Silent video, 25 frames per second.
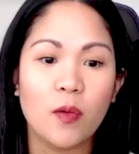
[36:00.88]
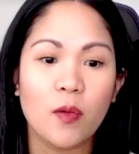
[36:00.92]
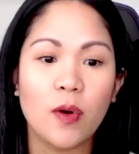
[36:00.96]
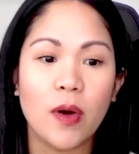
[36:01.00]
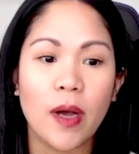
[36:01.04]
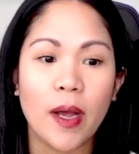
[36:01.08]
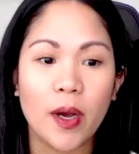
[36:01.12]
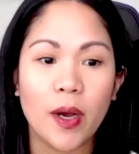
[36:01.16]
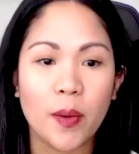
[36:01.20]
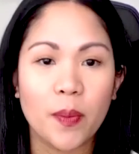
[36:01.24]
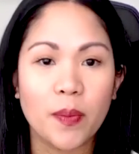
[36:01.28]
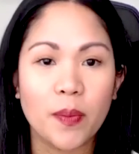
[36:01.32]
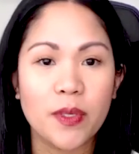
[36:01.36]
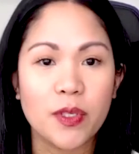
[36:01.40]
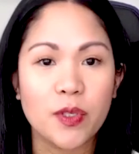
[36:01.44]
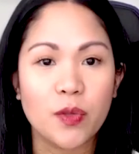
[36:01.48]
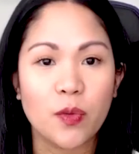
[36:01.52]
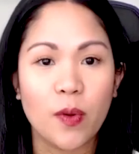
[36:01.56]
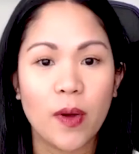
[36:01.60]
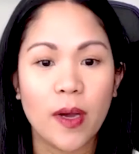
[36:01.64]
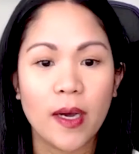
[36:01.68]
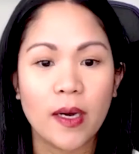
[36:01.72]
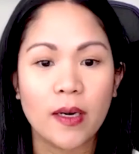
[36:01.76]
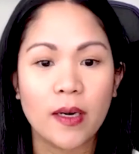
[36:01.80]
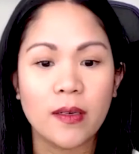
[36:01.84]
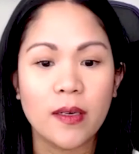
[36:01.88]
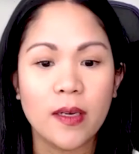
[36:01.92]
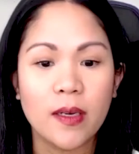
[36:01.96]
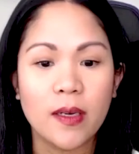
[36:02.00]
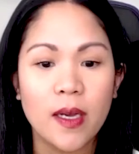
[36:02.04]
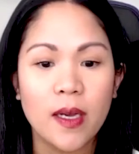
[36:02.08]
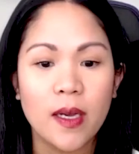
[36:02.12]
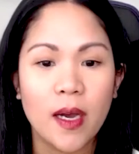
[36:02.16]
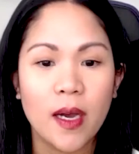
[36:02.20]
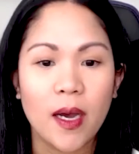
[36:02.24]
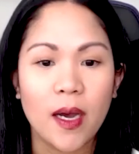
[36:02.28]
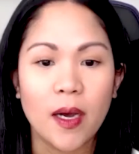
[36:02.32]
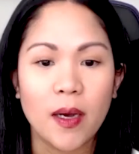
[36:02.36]
will help as well,
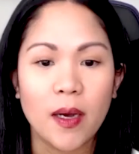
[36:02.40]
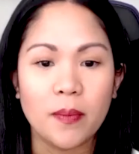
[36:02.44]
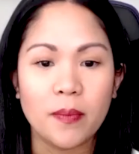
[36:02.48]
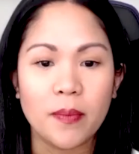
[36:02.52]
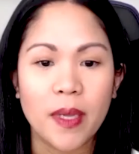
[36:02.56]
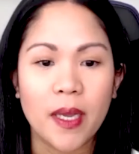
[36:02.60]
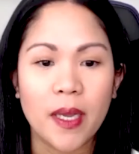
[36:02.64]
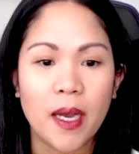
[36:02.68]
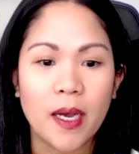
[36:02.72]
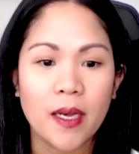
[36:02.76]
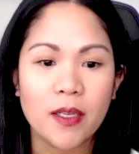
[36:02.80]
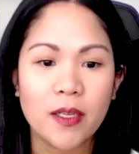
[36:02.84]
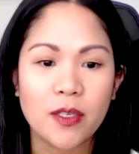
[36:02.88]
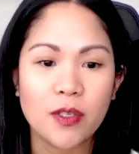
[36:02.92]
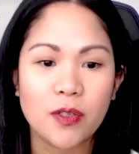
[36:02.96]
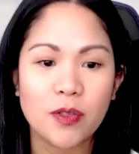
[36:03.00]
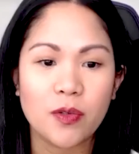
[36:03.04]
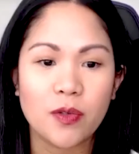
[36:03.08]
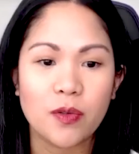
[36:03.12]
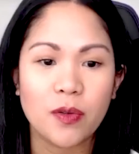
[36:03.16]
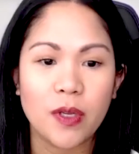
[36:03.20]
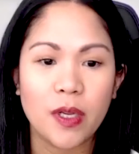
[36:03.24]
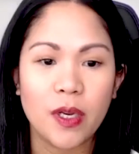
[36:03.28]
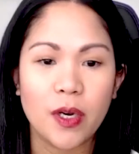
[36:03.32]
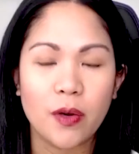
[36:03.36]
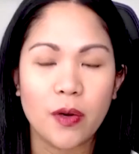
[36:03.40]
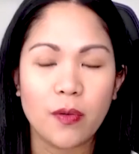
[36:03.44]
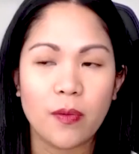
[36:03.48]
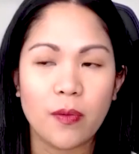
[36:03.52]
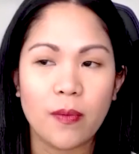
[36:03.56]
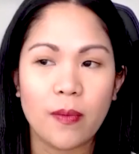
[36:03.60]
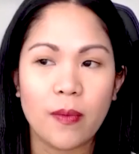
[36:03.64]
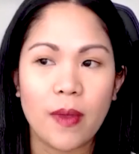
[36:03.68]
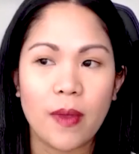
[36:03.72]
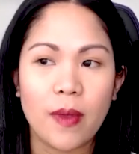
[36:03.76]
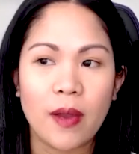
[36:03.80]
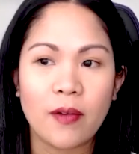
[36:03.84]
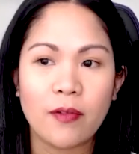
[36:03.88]
because,
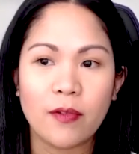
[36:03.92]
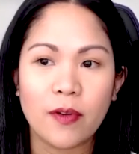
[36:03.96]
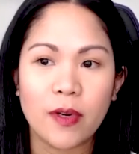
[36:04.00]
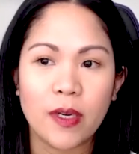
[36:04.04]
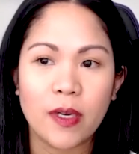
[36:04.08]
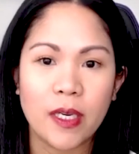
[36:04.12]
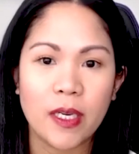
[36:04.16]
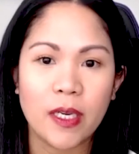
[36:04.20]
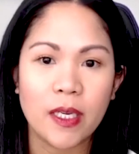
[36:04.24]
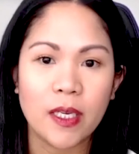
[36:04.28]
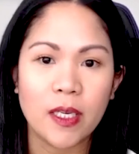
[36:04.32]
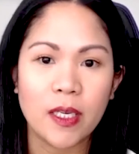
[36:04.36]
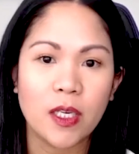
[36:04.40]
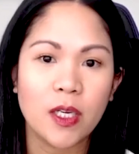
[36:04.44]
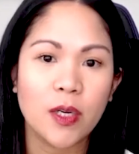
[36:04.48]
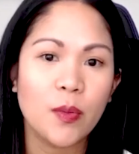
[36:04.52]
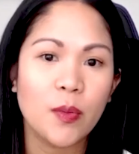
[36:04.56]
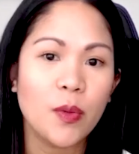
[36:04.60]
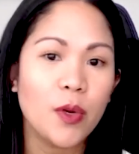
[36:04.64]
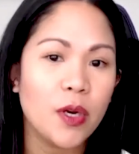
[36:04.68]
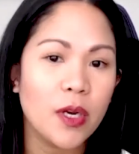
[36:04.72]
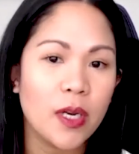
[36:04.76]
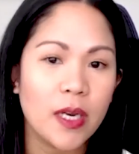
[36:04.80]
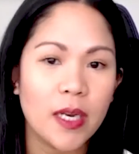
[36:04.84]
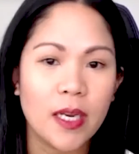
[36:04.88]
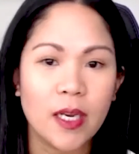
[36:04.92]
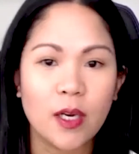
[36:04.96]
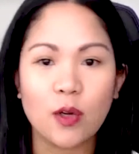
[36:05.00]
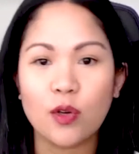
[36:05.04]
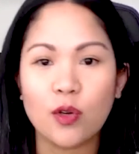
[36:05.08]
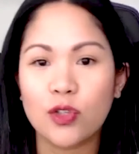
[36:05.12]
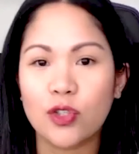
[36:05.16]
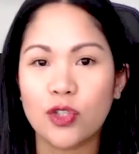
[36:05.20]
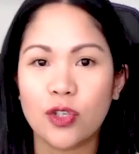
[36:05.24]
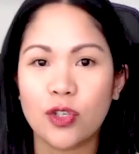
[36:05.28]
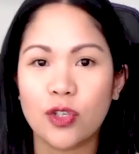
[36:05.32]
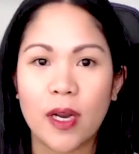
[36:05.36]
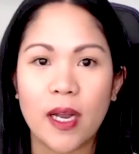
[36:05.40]
every community and
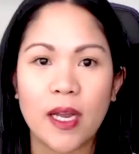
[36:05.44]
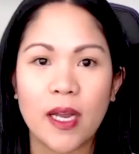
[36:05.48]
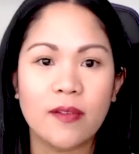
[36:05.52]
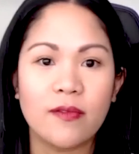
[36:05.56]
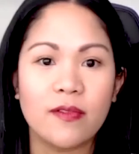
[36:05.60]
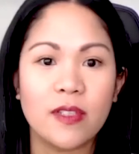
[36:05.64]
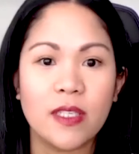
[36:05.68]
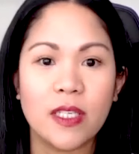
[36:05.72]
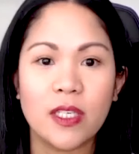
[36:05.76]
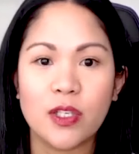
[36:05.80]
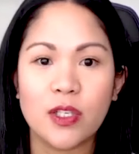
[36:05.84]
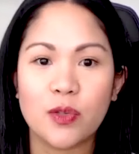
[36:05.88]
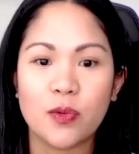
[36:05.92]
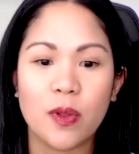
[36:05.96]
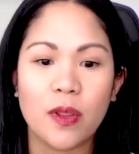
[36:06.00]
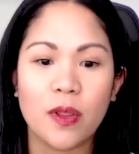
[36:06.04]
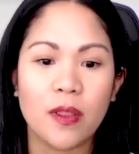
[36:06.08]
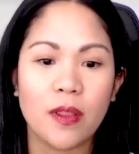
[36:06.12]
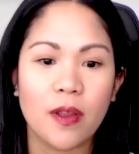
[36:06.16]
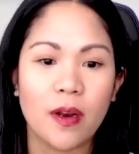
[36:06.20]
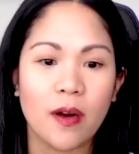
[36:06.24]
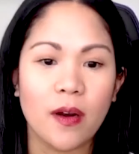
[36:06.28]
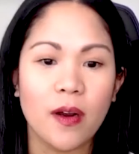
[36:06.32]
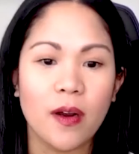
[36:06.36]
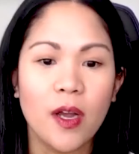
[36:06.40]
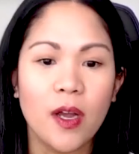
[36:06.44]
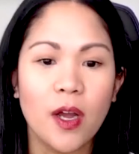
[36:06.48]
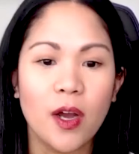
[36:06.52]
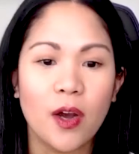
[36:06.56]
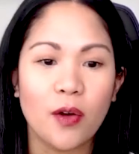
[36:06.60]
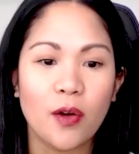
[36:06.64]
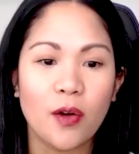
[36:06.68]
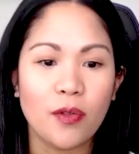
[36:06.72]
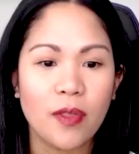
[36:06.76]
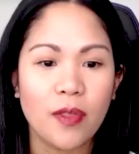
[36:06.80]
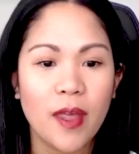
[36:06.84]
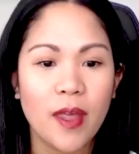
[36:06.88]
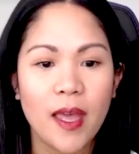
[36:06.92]
culture kind of deals with their
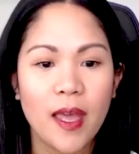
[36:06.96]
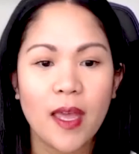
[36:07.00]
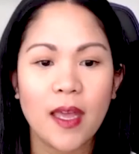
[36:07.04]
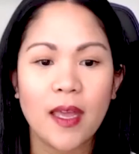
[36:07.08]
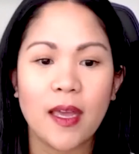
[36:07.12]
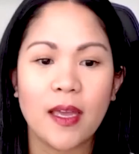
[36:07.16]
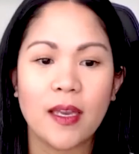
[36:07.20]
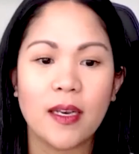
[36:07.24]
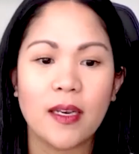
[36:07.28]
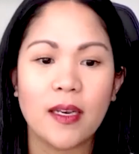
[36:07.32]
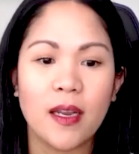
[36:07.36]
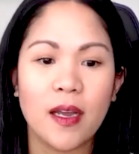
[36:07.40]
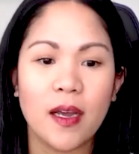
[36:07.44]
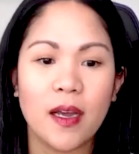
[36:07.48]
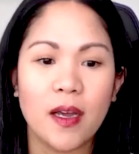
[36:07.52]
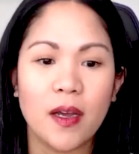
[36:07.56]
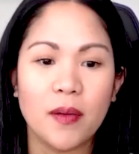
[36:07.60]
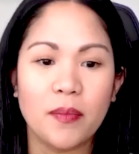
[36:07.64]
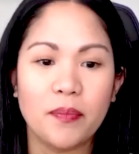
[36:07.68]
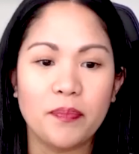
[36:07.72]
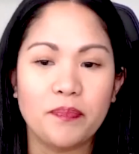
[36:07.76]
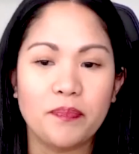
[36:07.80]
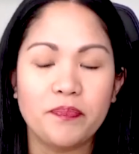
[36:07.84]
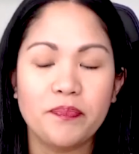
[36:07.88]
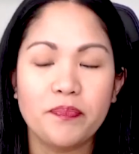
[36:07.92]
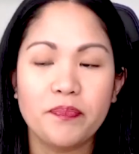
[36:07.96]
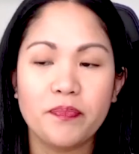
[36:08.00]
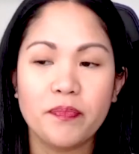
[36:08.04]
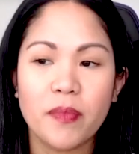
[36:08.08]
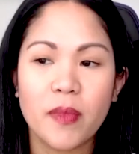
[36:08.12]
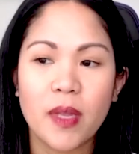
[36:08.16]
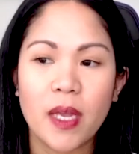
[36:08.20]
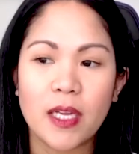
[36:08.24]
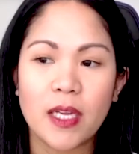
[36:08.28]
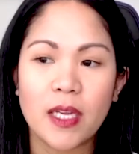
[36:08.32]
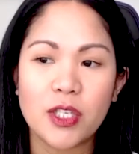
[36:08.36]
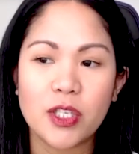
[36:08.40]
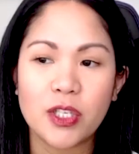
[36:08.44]
own thing.
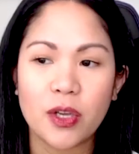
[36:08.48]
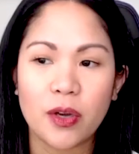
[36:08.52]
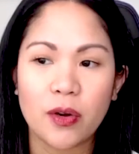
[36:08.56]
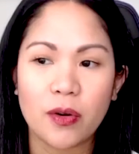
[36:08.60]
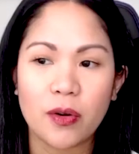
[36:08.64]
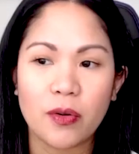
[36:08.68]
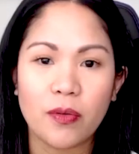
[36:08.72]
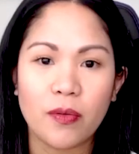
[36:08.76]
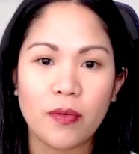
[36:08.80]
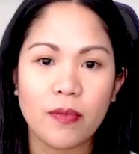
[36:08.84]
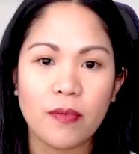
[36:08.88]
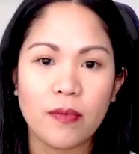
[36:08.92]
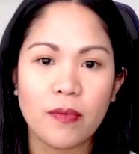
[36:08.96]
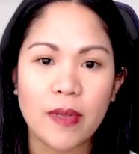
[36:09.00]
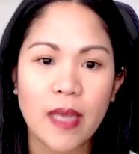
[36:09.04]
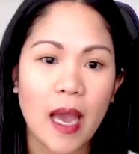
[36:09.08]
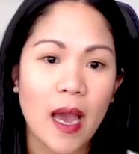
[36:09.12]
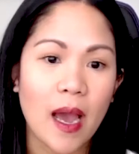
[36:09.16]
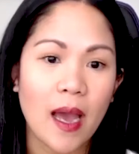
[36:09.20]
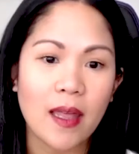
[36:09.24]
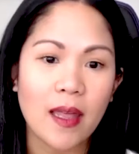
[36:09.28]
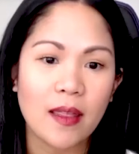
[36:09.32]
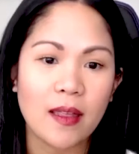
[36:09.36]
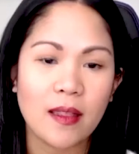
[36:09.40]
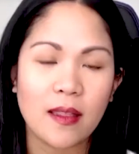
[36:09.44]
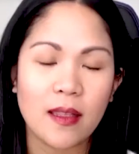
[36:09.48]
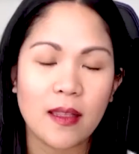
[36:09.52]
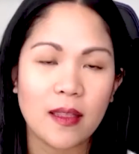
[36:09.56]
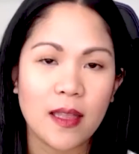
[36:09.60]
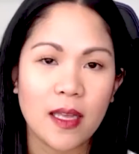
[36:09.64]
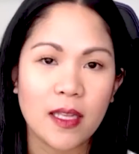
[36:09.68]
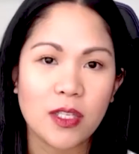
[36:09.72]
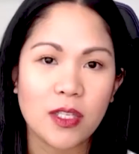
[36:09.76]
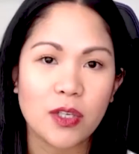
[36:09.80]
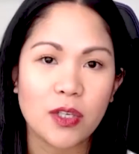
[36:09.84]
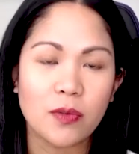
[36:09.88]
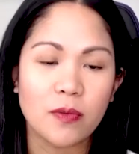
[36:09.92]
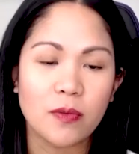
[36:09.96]
And so, yeah, I think that
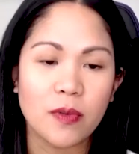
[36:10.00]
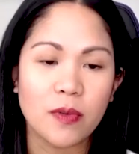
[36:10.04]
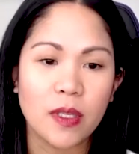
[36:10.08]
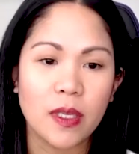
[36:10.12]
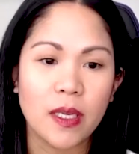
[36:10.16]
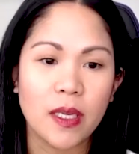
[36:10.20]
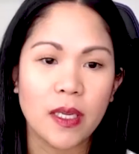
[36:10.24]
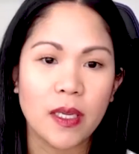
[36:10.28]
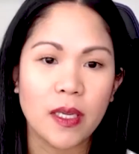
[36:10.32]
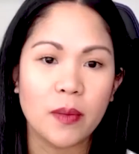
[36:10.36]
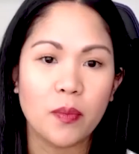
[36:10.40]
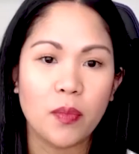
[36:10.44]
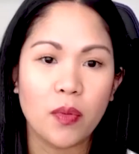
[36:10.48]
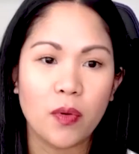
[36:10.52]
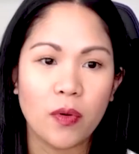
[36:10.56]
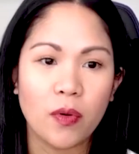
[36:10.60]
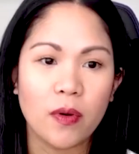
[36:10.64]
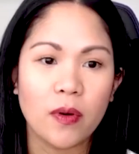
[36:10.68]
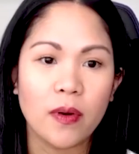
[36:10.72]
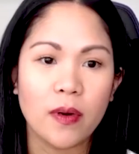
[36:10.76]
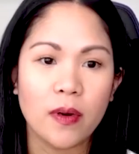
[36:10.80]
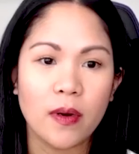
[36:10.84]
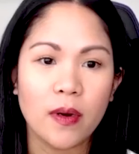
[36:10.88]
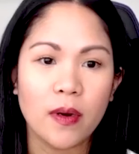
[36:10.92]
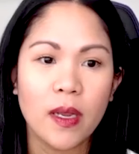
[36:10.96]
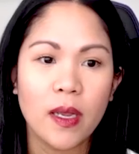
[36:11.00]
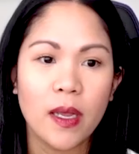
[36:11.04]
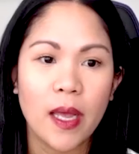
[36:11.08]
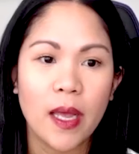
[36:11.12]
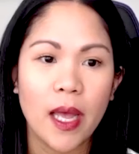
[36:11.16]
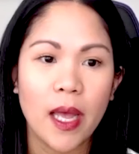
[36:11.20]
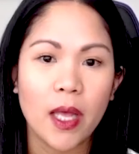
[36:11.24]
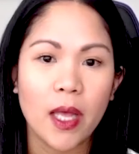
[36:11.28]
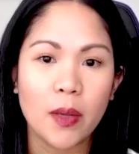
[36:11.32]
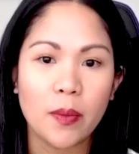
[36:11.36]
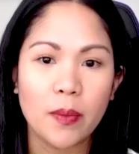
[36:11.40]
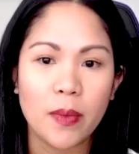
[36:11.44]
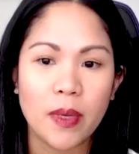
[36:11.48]
that's a really important
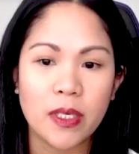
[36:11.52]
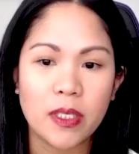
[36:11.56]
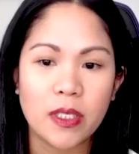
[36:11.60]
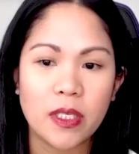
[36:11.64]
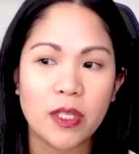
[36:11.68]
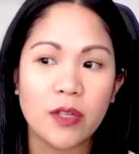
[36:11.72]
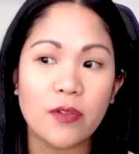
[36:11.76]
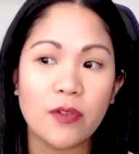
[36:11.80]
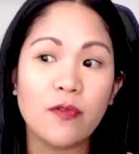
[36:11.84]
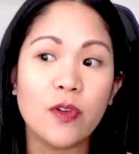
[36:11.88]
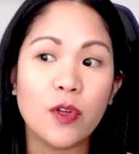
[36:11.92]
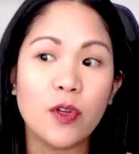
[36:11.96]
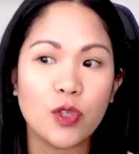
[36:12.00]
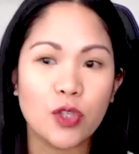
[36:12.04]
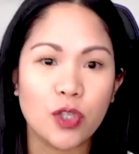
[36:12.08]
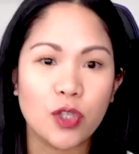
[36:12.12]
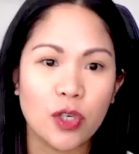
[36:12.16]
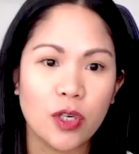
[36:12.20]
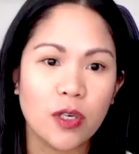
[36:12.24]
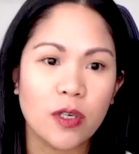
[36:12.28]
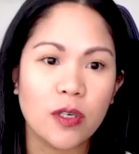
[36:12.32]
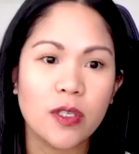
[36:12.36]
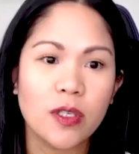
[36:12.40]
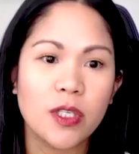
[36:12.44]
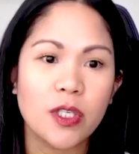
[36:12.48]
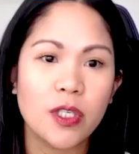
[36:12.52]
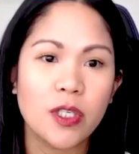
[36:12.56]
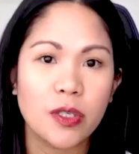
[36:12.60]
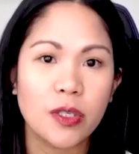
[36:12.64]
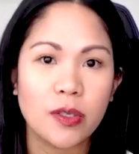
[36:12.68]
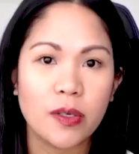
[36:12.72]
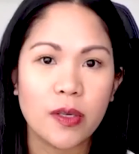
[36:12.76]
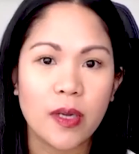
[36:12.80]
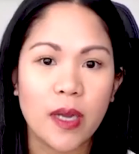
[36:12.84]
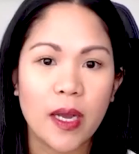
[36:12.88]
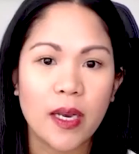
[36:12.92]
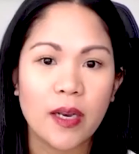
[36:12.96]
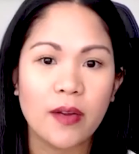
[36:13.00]
element in the future
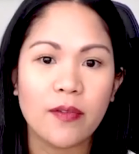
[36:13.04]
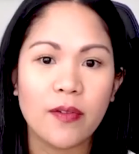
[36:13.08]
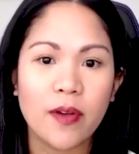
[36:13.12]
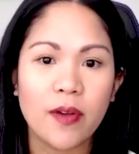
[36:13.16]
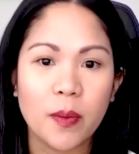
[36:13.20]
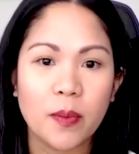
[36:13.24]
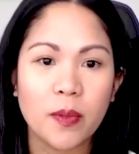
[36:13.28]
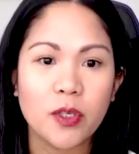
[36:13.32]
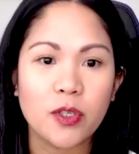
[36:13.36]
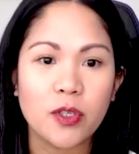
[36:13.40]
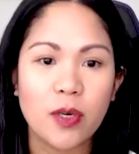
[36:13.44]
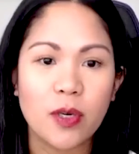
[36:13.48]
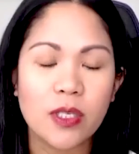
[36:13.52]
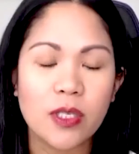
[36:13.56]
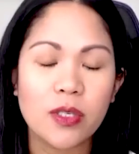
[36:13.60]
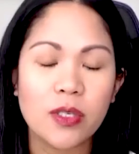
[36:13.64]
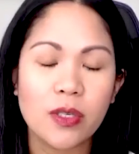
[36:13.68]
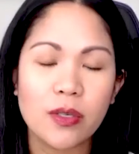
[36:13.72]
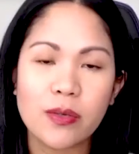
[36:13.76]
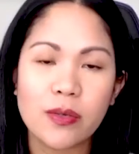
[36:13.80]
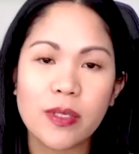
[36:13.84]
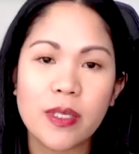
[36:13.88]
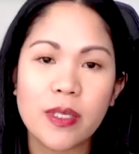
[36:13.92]
to kind of help address those